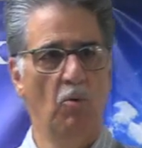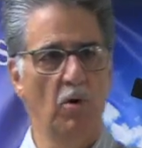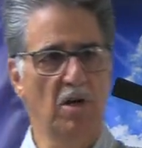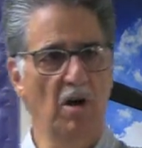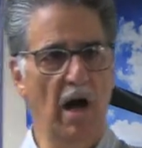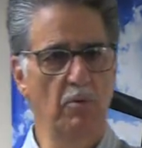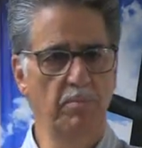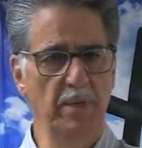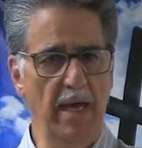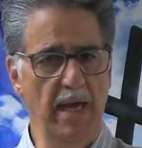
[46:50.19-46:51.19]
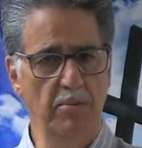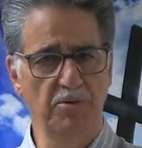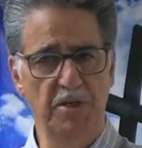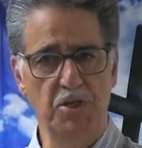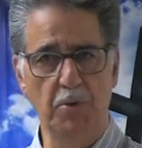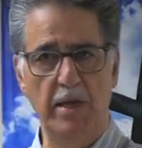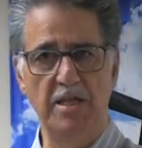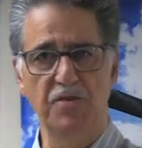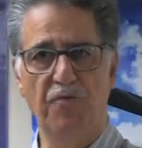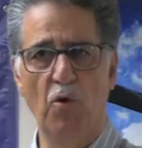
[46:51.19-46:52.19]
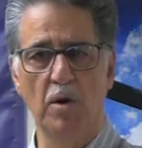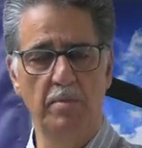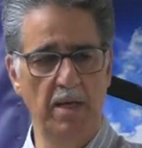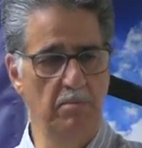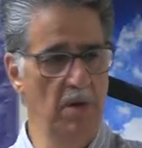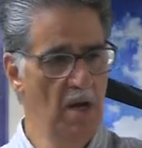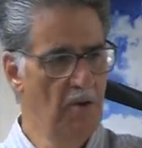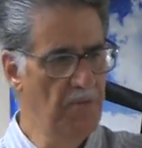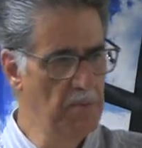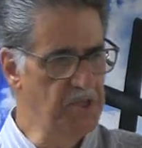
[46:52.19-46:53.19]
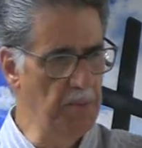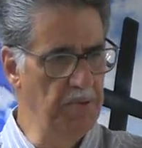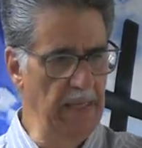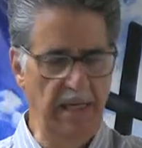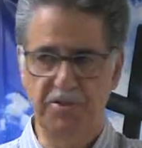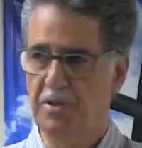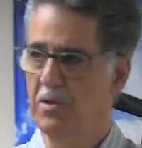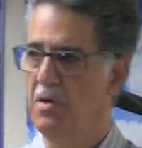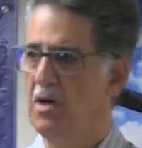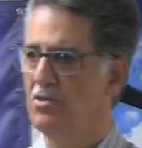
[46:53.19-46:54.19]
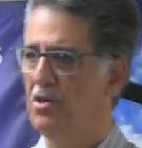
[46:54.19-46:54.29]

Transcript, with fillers: where God would be able to transform him from a supplanter